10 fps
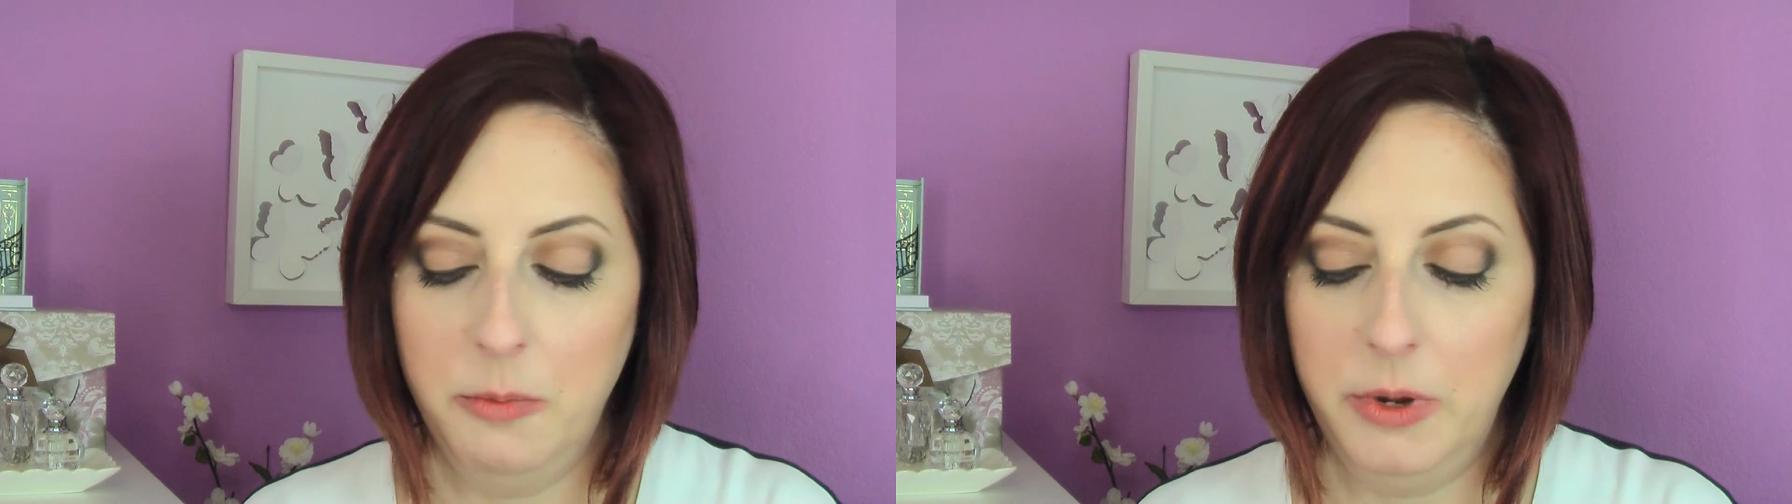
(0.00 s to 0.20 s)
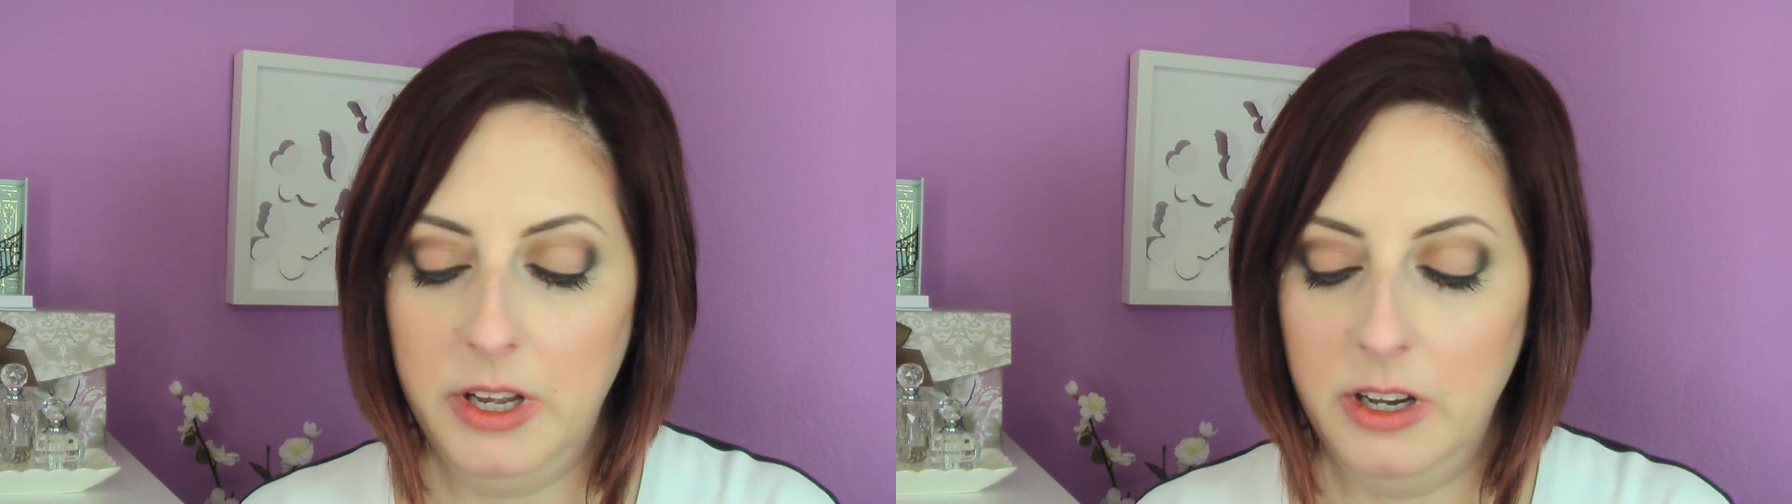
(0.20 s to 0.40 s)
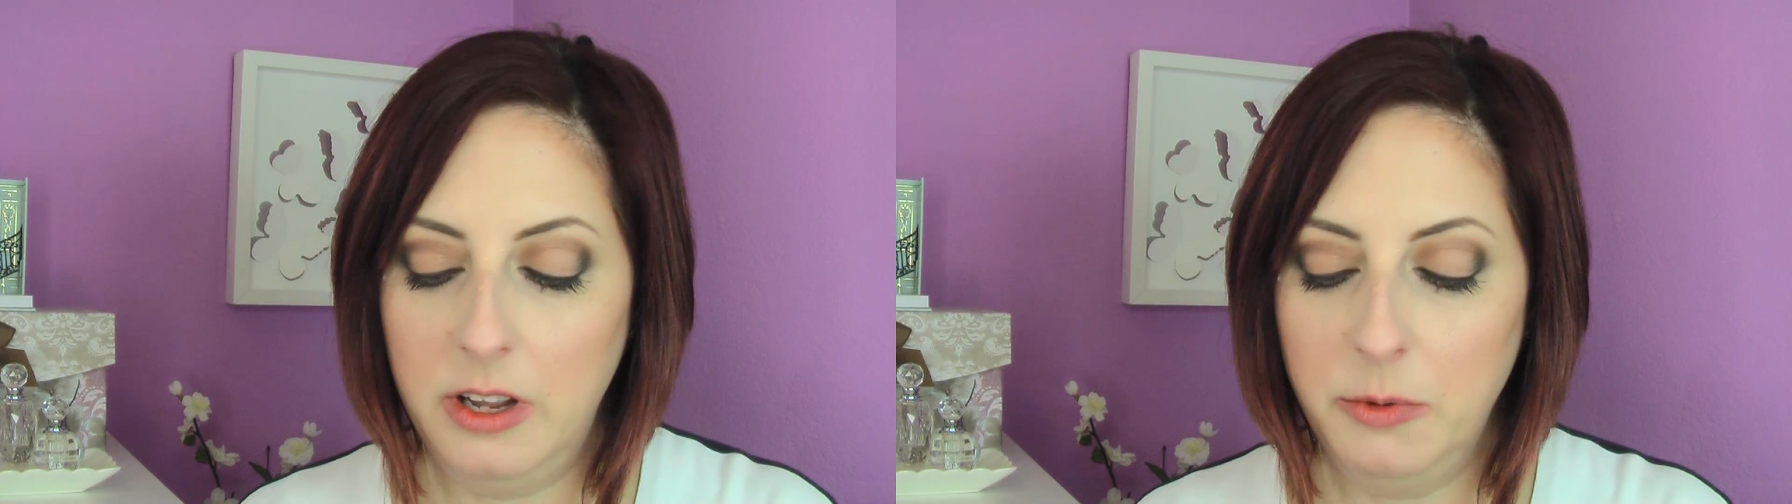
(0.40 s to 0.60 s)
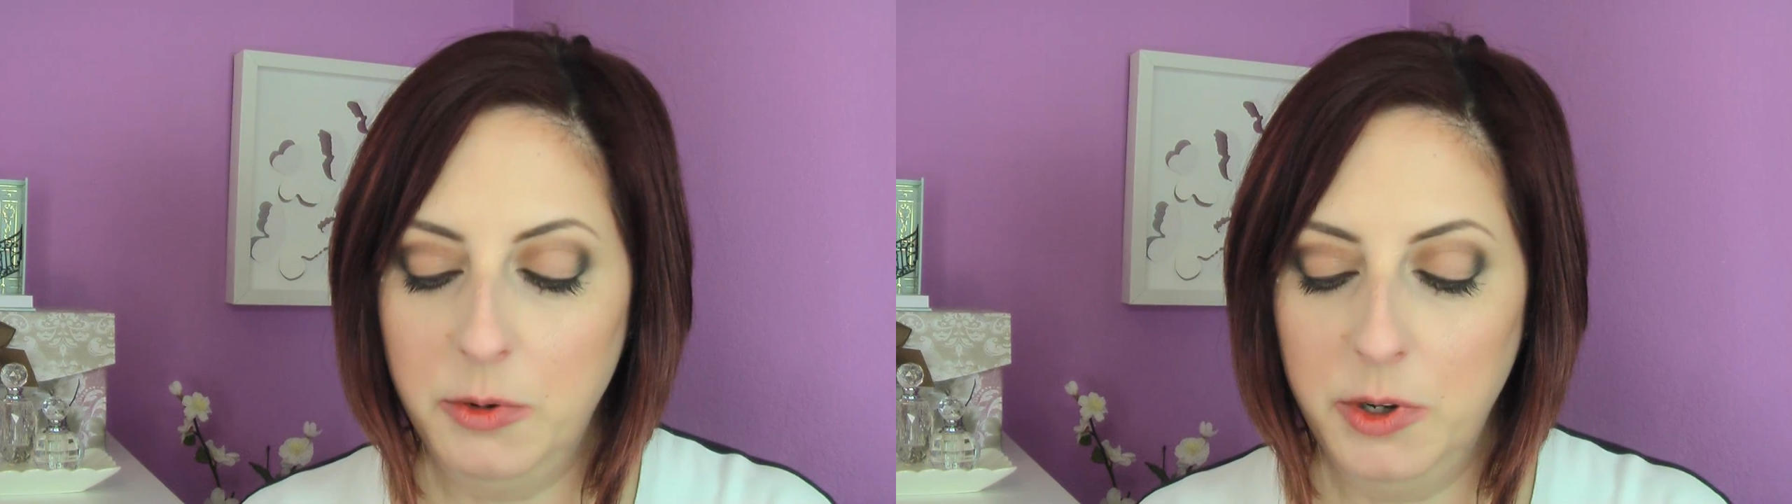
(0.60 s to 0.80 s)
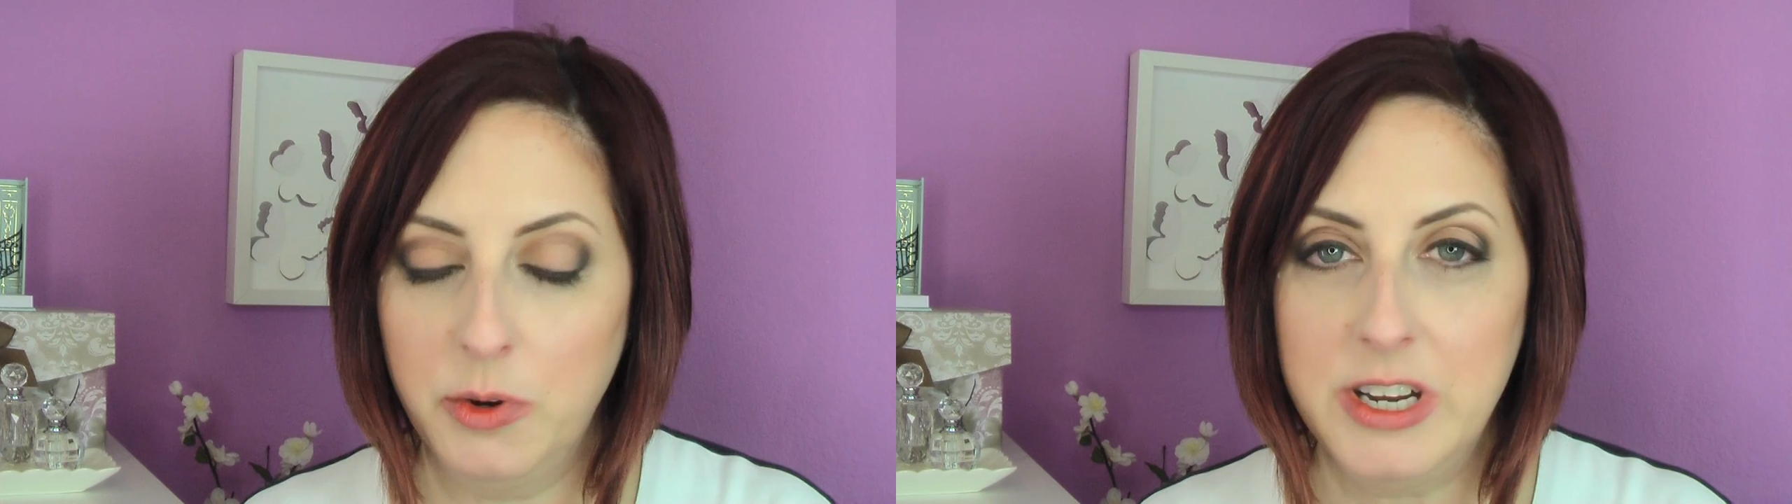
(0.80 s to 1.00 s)
But I'm
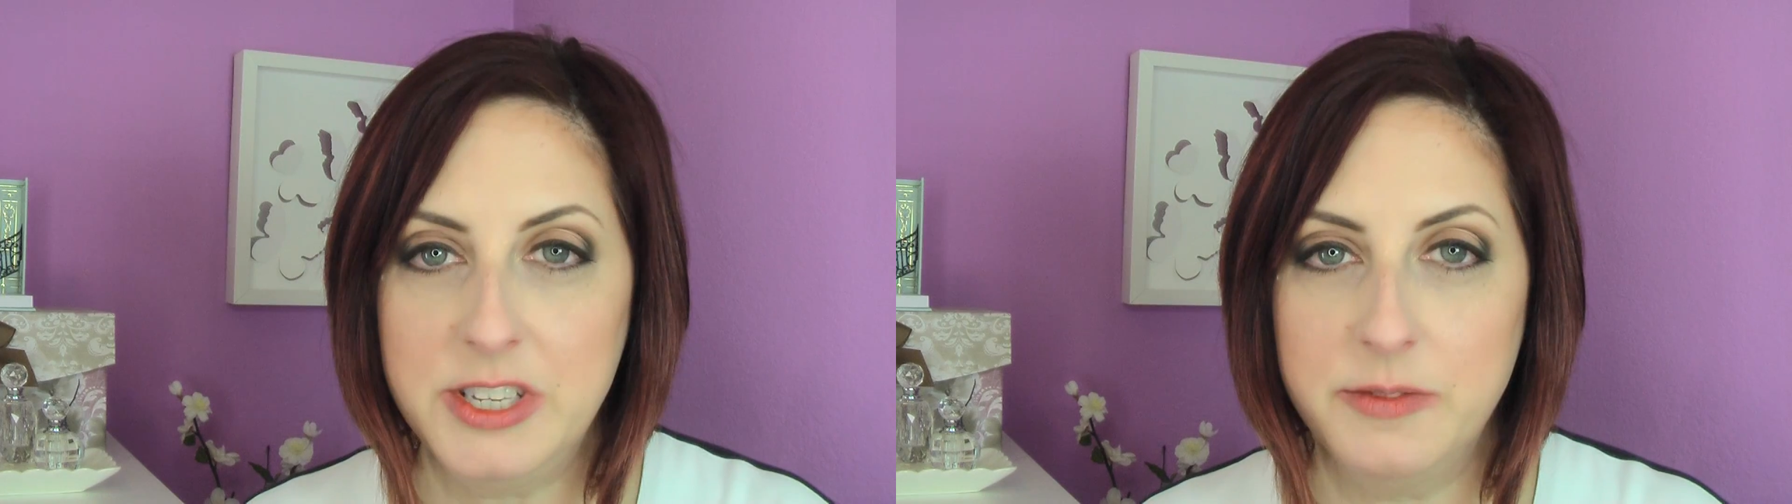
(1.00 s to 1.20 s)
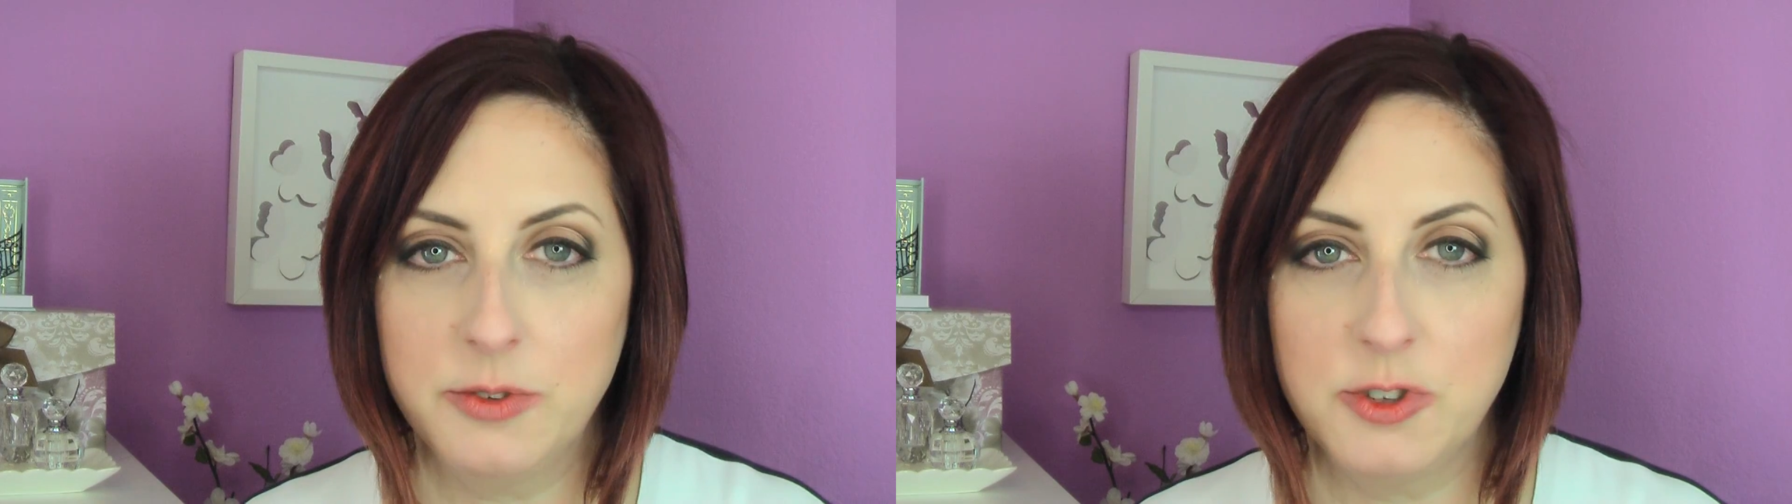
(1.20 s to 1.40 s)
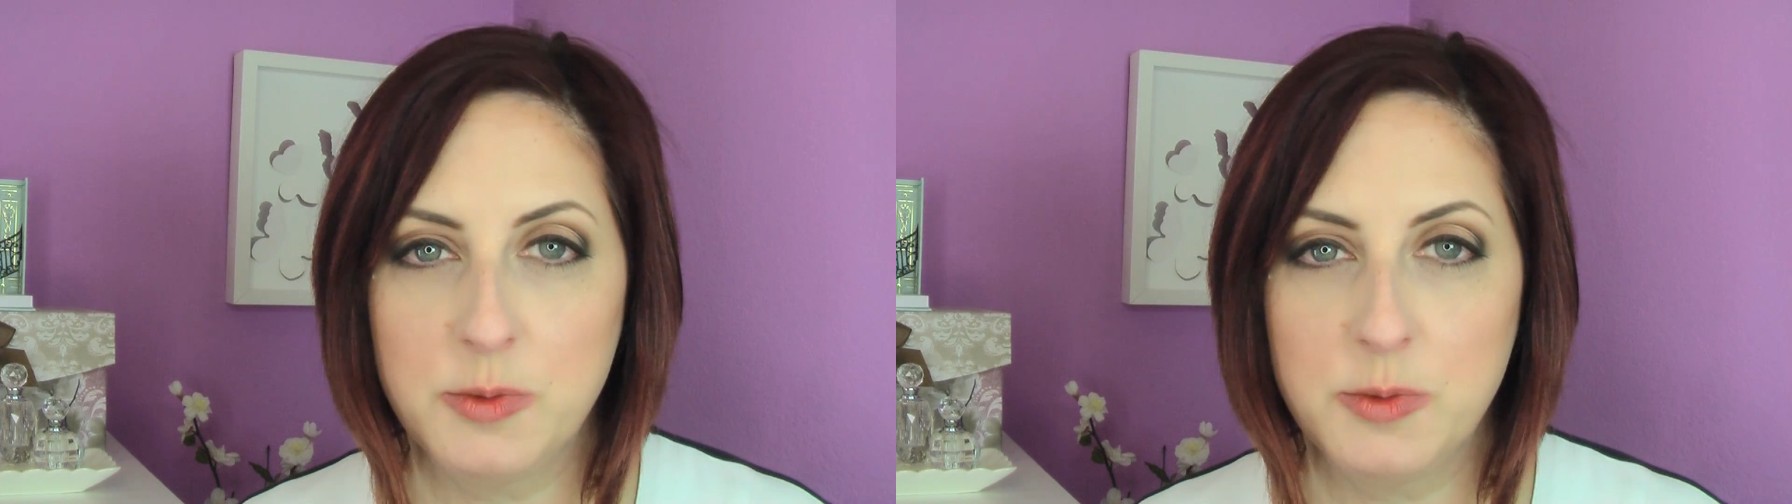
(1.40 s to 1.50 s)
going crazy for